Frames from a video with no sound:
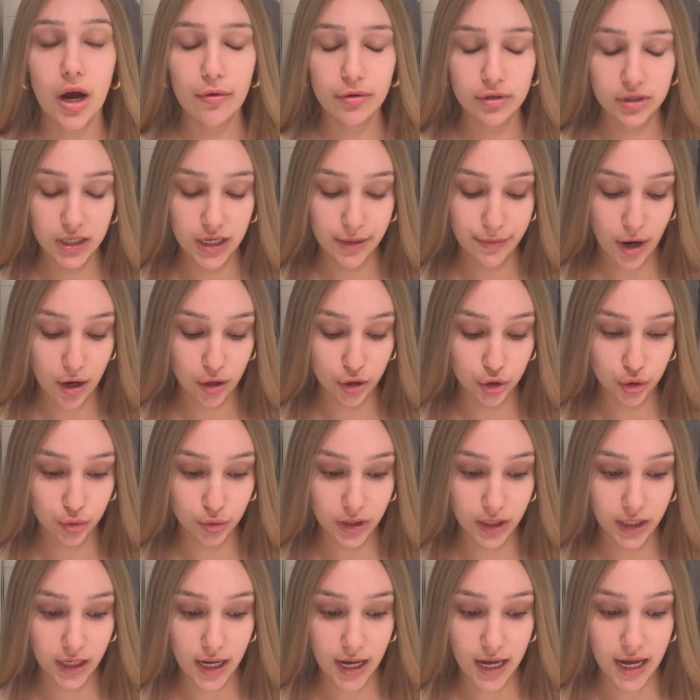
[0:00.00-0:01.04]
was thinking about
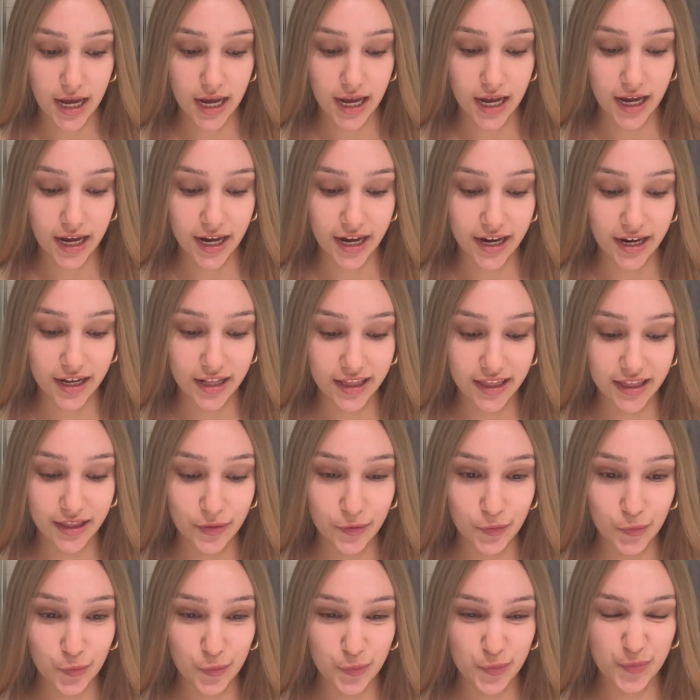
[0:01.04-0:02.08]
doing a
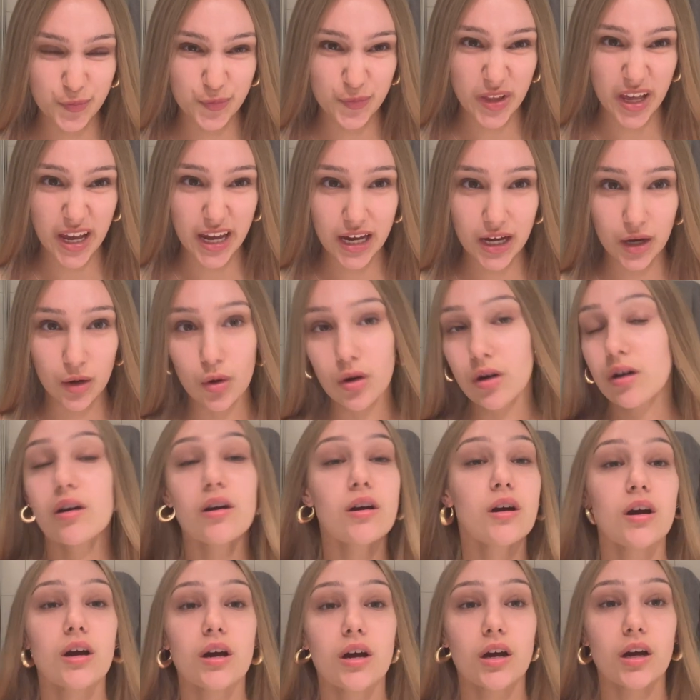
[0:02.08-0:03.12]
like
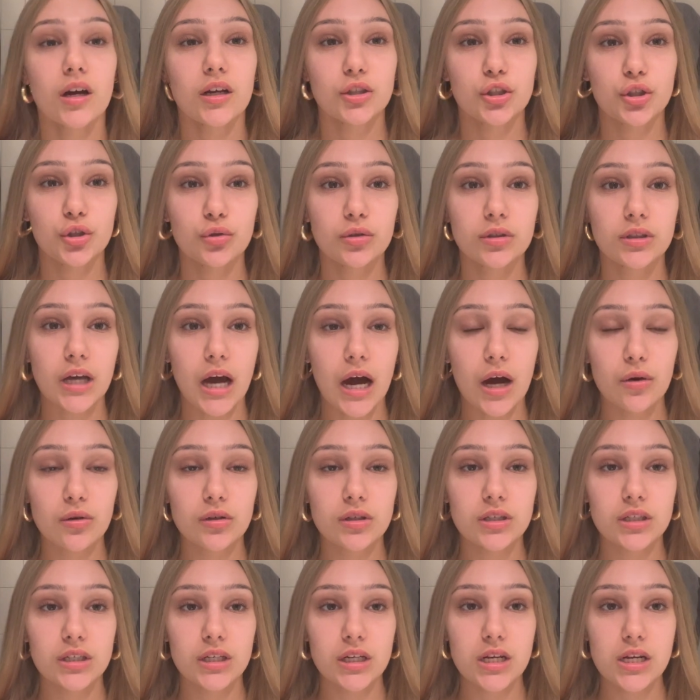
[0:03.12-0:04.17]

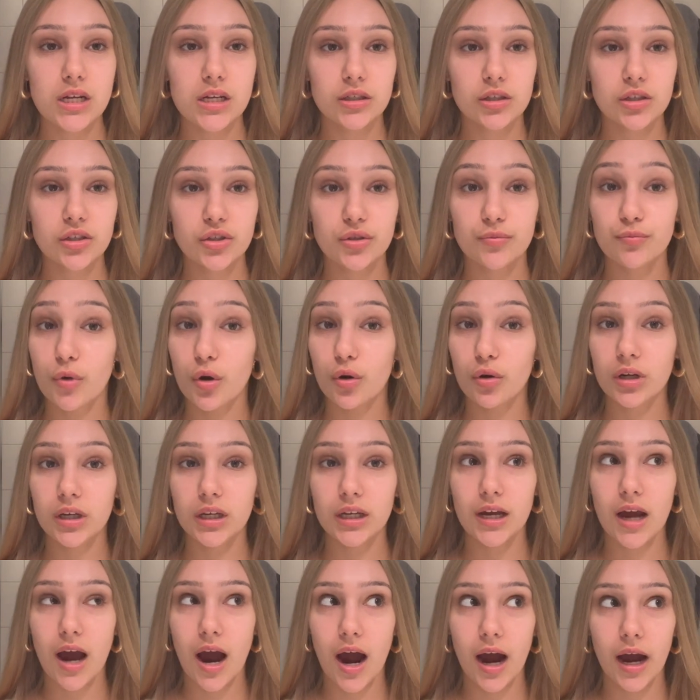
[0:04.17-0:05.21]
2000
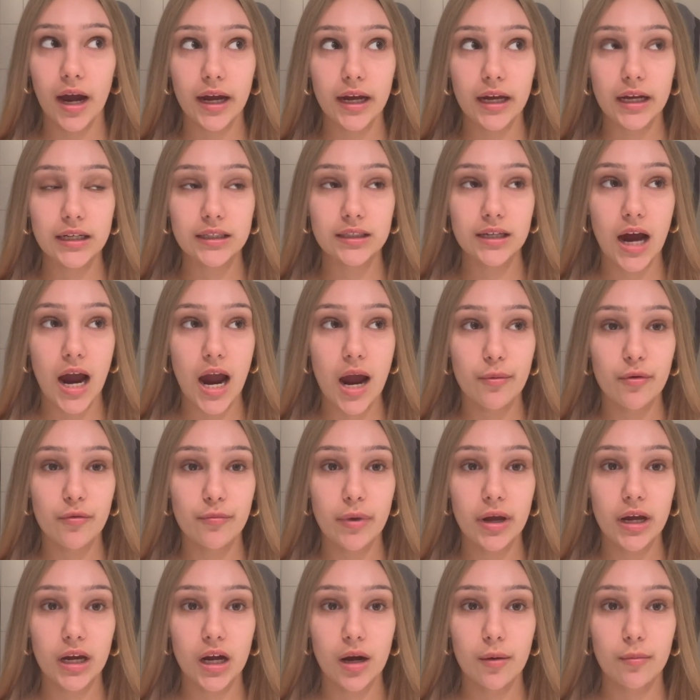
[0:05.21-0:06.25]
smoky eye type of
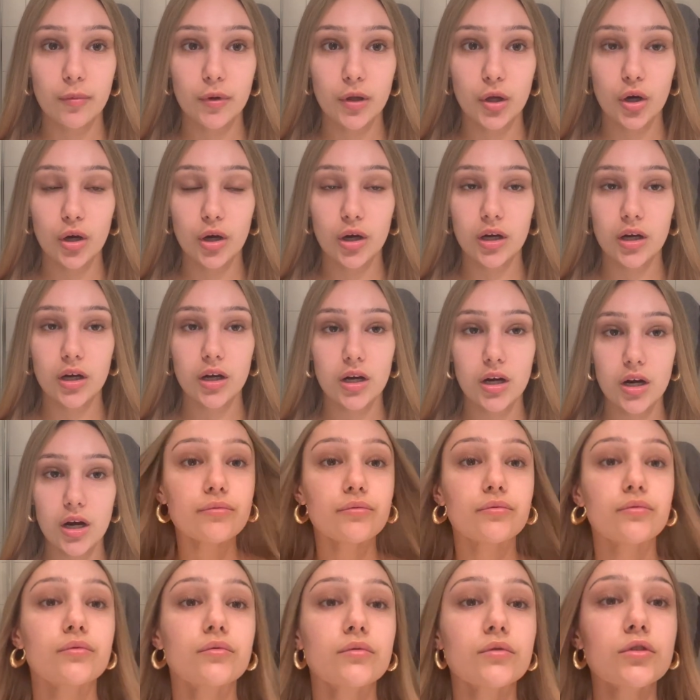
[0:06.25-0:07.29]
makeup look.
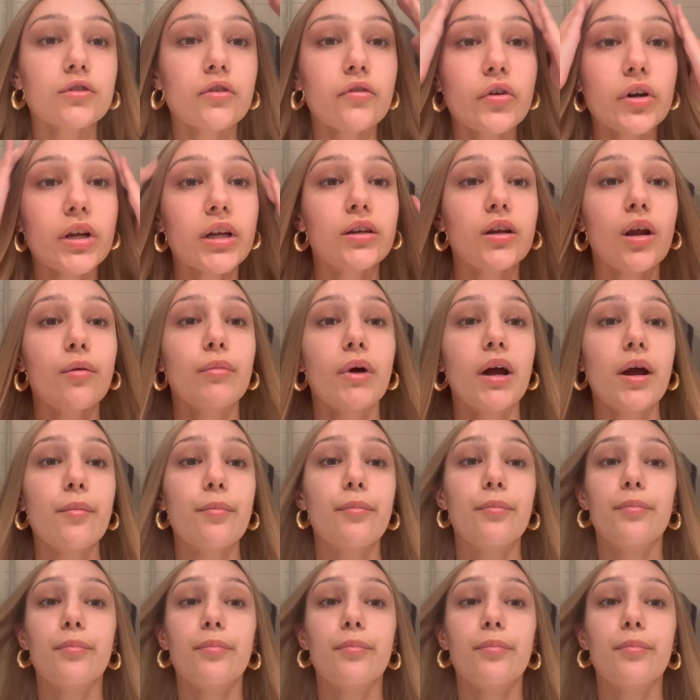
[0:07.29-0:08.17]
So I've already done my